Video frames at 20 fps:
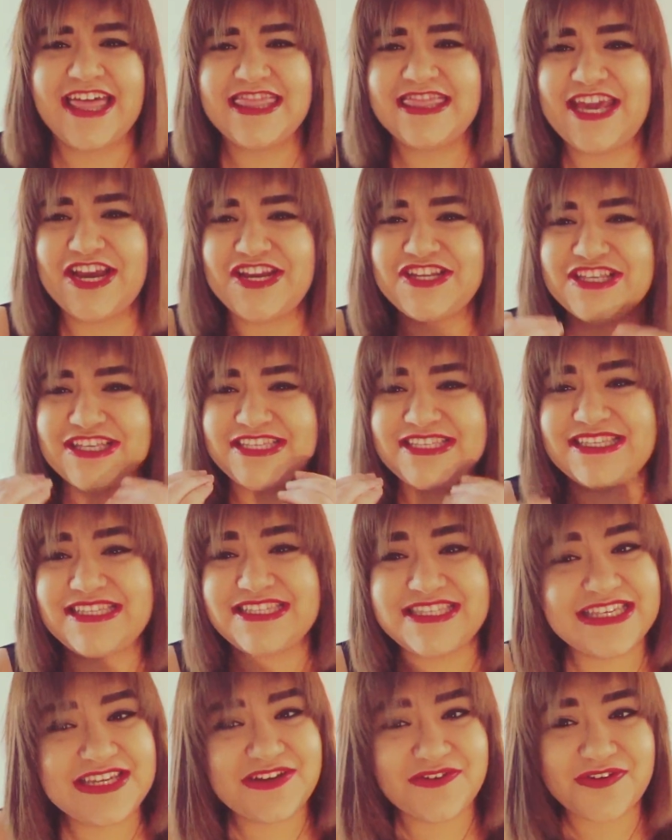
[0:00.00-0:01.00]
there's a
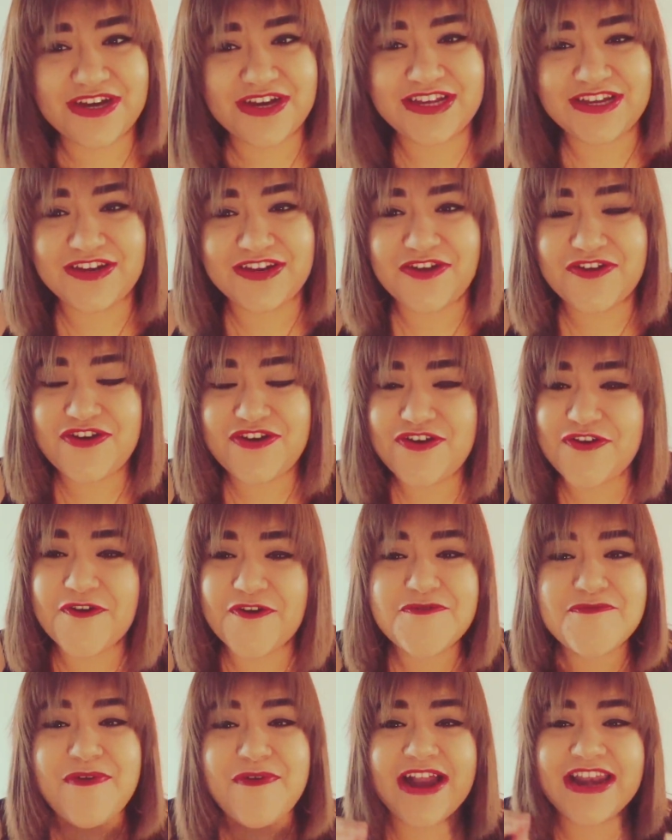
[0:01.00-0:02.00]
secret, you know,
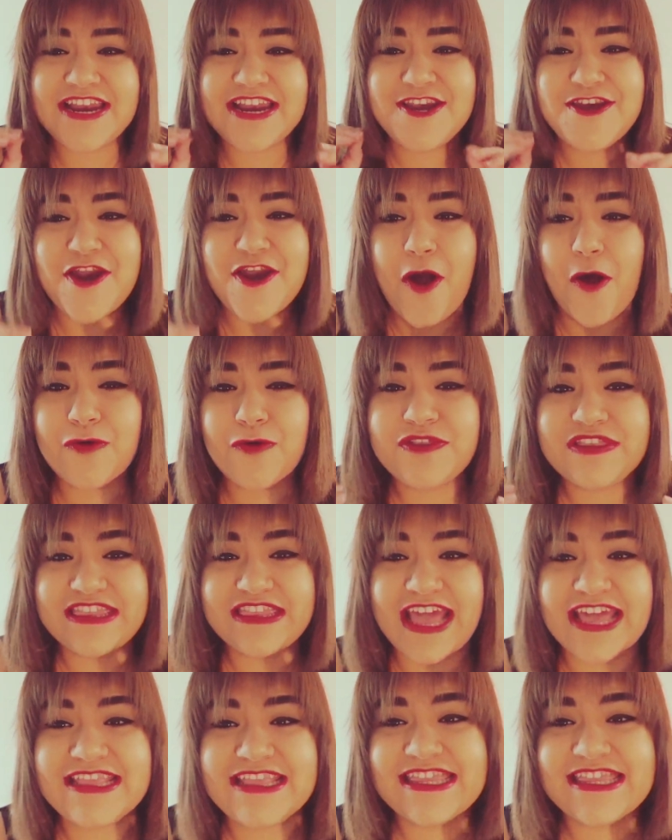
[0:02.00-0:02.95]
nobody knows that